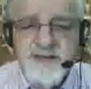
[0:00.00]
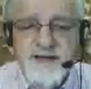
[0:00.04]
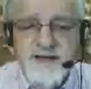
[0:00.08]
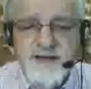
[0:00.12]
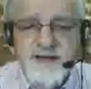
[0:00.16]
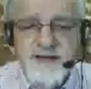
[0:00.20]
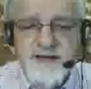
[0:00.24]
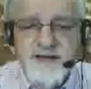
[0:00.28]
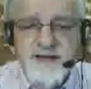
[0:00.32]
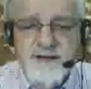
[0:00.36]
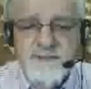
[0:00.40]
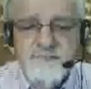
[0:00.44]

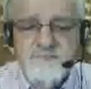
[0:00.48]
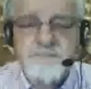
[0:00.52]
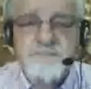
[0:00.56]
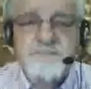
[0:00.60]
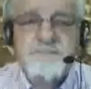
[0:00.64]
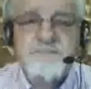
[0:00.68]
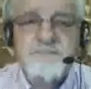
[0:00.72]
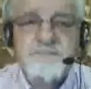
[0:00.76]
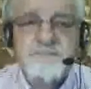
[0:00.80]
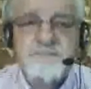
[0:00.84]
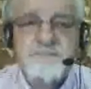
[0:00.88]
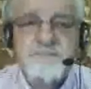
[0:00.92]
Um,
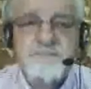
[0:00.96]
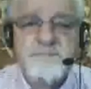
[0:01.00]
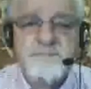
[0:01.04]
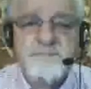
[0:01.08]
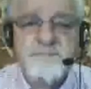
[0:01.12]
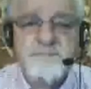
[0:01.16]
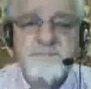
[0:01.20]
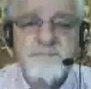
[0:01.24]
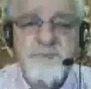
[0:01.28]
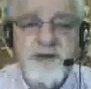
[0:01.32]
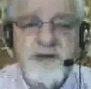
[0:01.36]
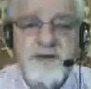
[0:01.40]

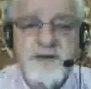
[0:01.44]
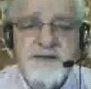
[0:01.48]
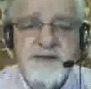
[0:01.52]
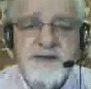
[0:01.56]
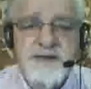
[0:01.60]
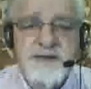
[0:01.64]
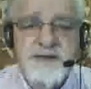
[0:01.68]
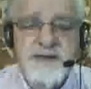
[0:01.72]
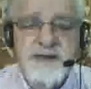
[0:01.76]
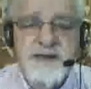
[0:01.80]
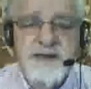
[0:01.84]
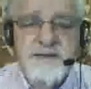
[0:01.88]
but
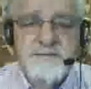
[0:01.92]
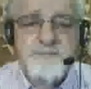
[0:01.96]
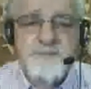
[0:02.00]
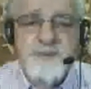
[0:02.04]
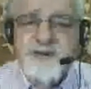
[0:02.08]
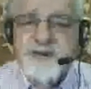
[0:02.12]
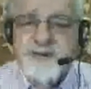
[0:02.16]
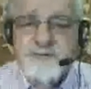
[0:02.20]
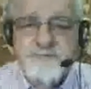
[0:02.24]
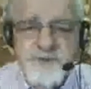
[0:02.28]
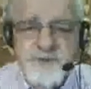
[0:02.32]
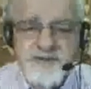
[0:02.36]

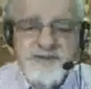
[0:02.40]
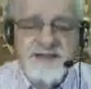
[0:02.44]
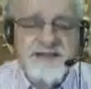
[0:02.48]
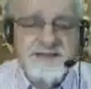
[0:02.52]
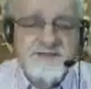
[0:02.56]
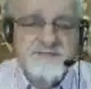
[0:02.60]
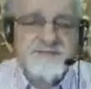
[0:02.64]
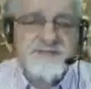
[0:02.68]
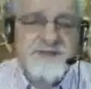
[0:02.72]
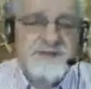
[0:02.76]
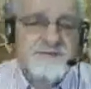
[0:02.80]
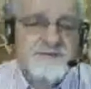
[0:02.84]
but I
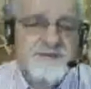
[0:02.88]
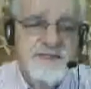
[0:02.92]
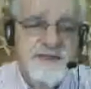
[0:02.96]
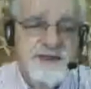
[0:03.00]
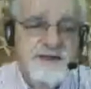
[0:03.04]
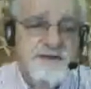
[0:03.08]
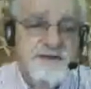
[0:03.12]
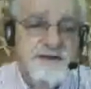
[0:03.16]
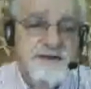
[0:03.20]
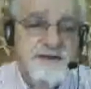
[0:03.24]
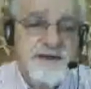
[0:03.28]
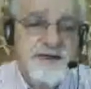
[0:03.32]
believe they're
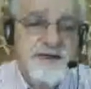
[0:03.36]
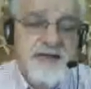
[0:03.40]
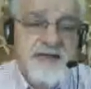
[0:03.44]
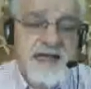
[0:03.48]
there,